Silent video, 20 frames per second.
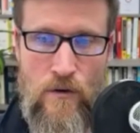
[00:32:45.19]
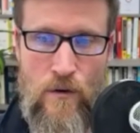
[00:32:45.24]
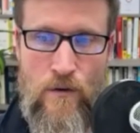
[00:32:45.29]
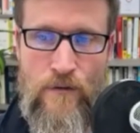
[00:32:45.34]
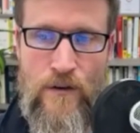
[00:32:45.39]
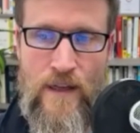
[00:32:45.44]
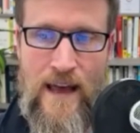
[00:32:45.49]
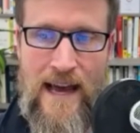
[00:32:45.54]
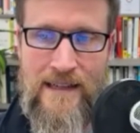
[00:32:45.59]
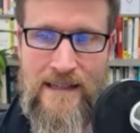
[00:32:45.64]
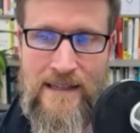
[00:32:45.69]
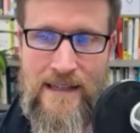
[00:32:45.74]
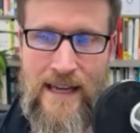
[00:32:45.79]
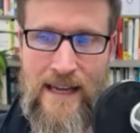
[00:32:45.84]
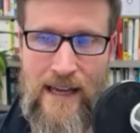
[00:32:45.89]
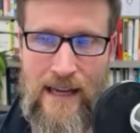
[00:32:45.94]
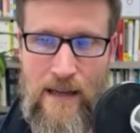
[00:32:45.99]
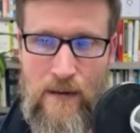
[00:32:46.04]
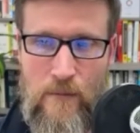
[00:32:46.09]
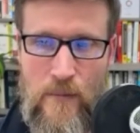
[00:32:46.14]
or for that
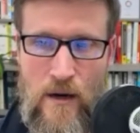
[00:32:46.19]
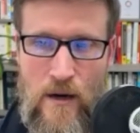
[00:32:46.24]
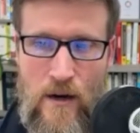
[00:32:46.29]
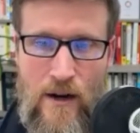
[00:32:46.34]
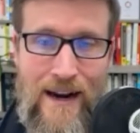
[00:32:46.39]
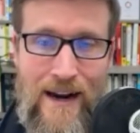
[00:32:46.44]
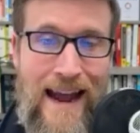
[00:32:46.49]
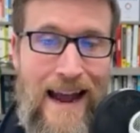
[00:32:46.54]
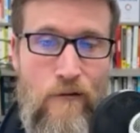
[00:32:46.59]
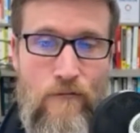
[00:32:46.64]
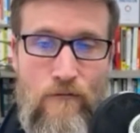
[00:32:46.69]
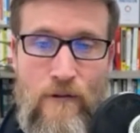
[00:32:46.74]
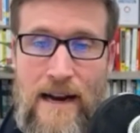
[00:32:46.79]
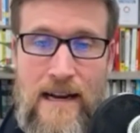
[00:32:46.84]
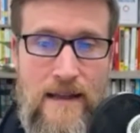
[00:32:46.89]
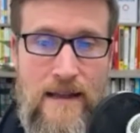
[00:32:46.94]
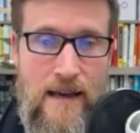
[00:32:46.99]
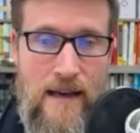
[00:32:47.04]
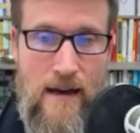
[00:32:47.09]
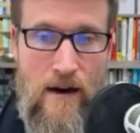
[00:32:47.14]
team on how
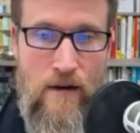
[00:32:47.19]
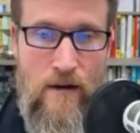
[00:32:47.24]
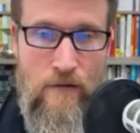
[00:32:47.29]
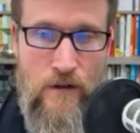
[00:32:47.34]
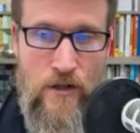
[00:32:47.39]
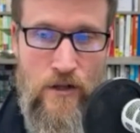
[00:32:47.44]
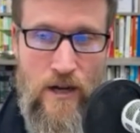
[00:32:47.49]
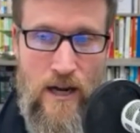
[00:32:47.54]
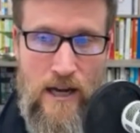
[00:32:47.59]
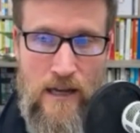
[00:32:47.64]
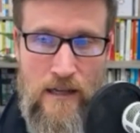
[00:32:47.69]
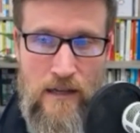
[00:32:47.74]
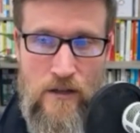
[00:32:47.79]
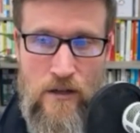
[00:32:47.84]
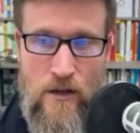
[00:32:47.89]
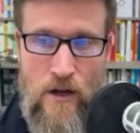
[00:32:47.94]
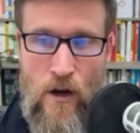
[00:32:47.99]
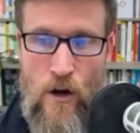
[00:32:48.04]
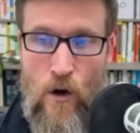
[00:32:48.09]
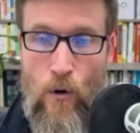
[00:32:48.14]
ready they are for change